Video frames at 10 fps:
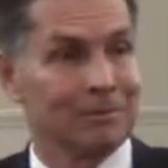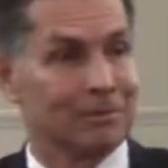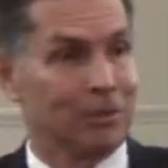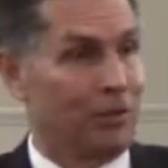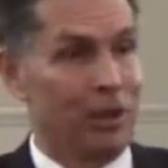
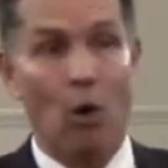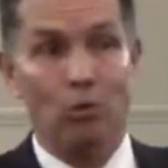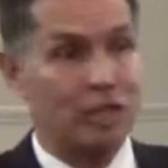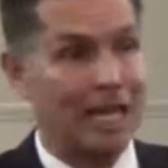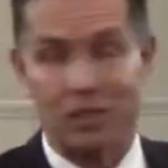To the
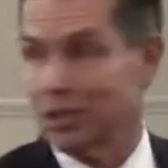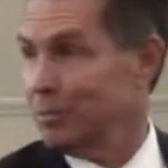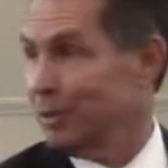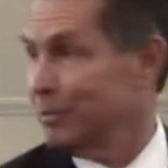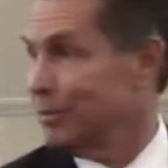Old
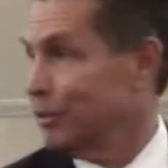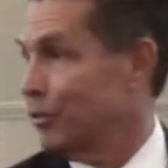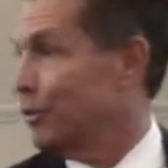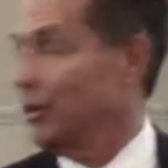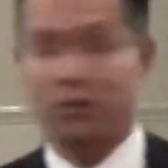Testament, to
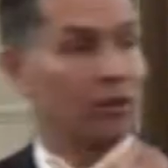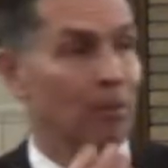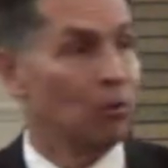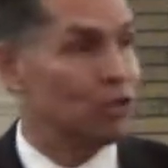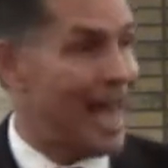the, to the
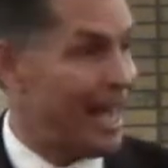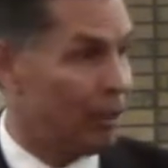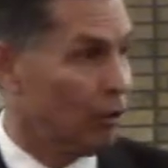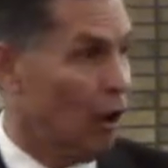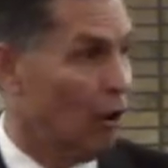
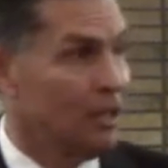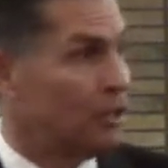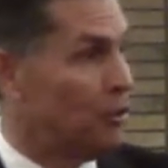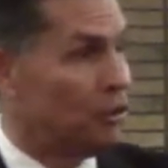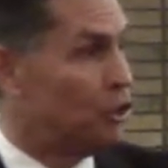Mosaic law,
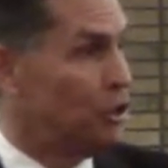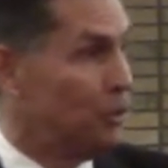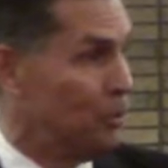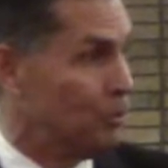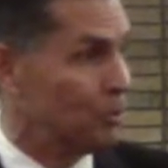to the
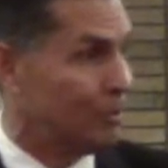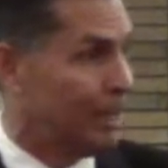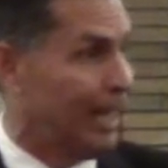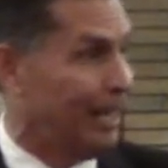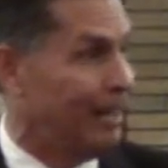Jews,
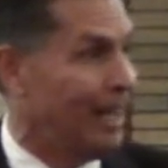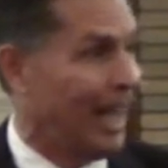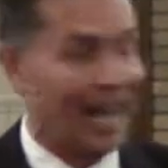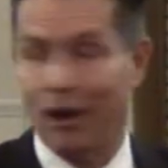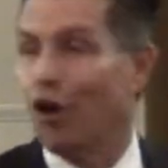okay?
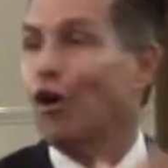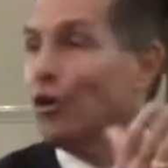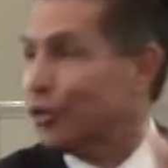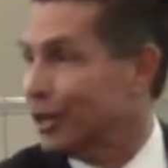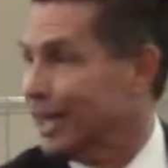An
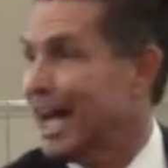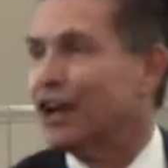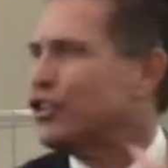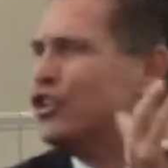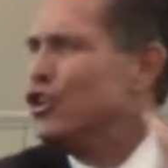earthly, a
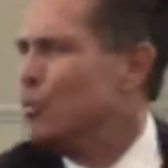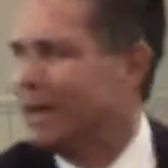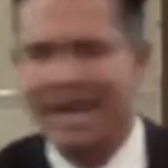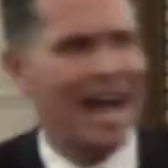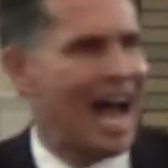
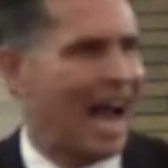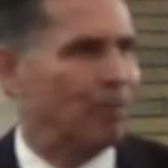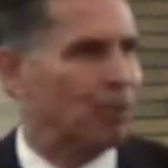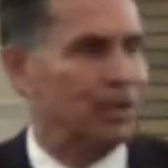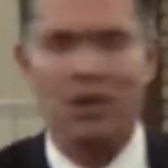human high
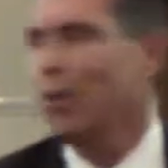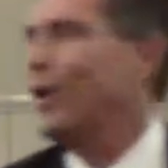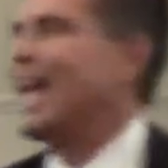priest. We